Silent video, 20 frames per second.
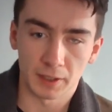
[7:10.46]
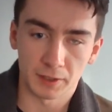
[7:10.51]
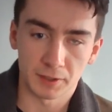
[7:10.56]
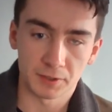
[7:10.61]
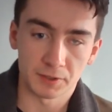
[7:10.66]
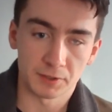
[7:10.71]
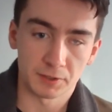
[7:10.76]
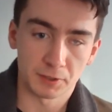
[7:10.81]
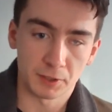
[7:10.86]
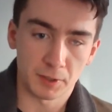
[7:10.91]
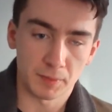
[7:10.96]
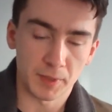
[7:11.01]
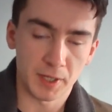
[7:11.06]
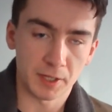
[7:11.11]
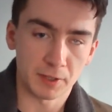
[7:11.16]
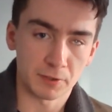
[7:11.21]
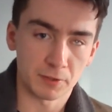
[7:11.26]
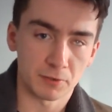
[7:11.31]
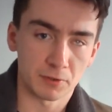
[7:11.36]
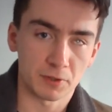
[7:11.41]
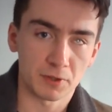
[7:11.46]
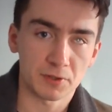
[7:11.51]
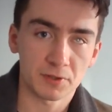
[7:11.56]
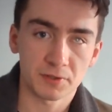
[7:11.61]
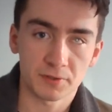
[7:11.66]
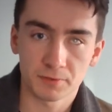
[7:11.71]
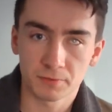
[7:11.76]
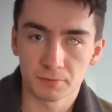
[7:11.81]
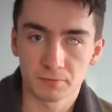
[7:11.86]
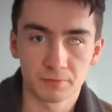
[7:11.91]
and I made it
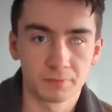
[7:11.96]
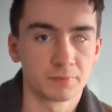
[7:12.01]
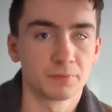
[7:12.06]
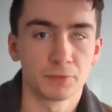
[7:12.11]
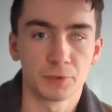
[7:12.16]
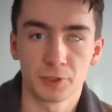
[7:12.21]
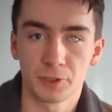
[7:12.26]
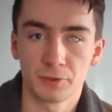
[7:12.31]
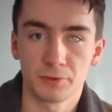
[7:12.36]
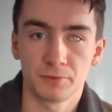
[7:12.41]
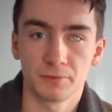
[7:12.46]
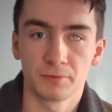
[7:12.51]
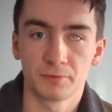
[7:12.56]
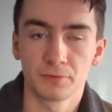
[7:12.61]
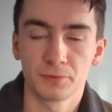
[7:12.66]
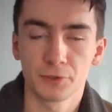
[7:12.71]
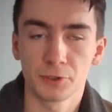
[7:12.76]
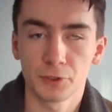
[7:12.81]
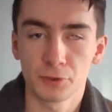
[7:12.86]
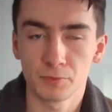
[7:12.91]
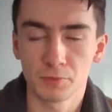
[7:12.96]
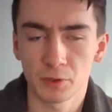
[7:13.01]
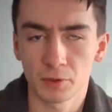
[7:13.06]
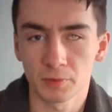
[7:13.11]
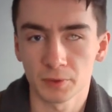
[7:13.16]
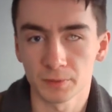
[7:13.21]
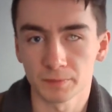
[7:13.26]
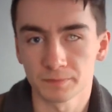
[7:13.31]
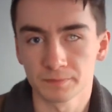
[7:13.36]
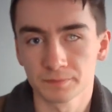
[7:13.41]
across, no
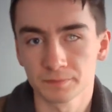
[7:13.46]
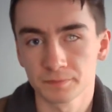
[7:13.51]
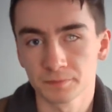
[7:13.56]
problem.